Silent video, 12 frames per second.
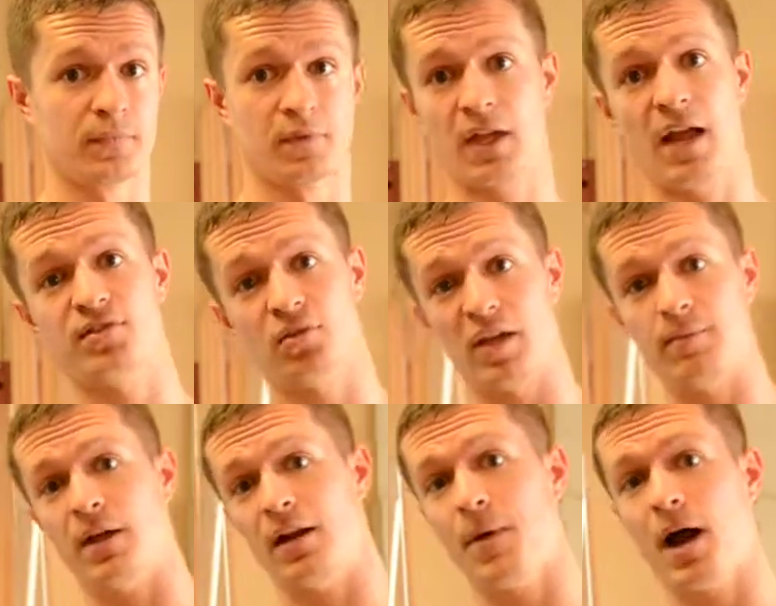Okay, so keep
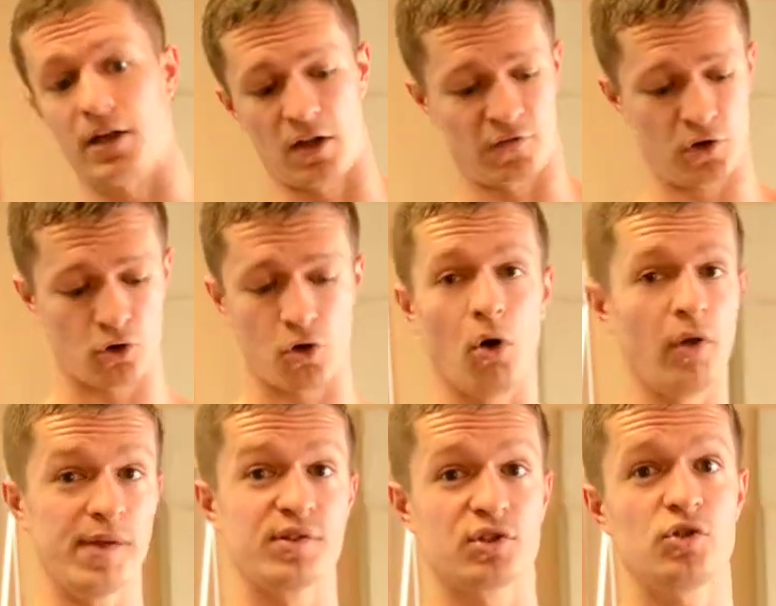that in mind. If your goal
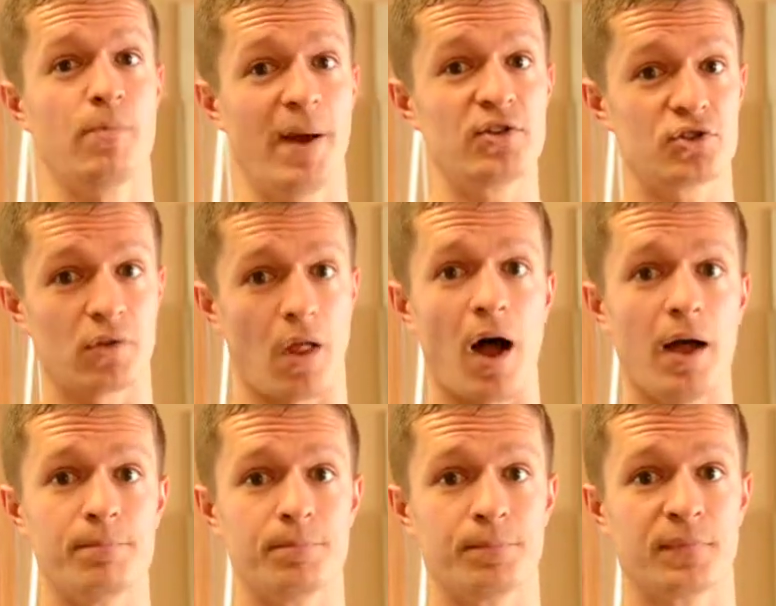is to bench a
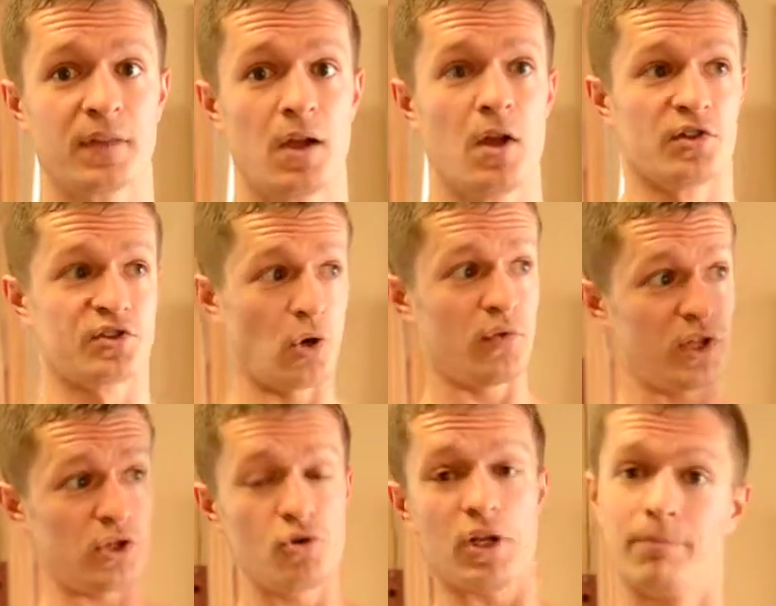lot, so that
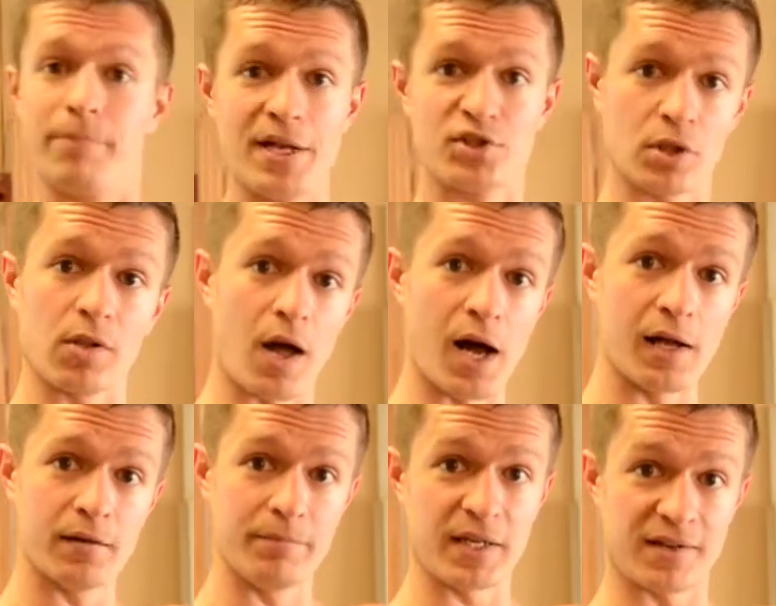you can bench a
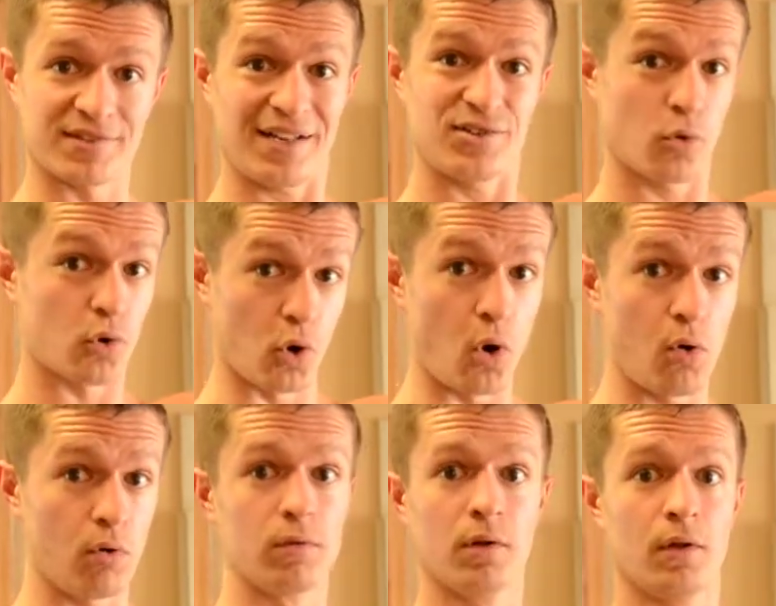lot, because that's your
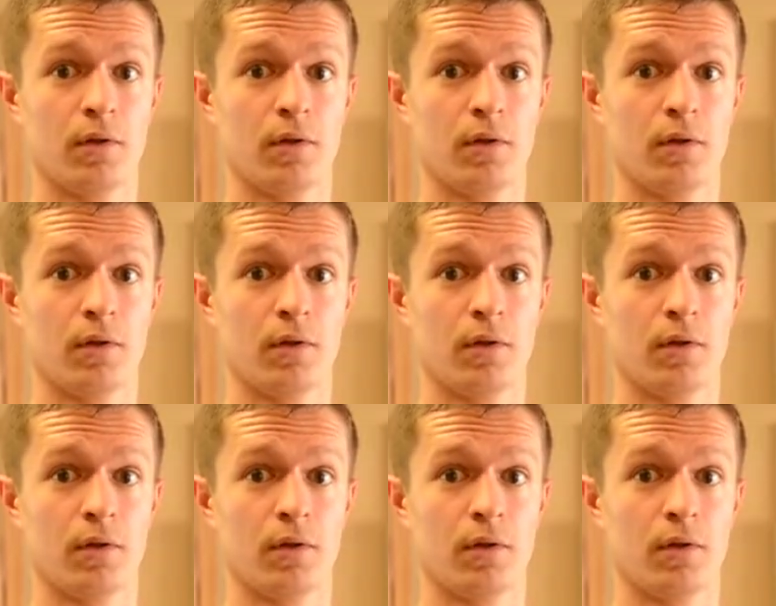goal,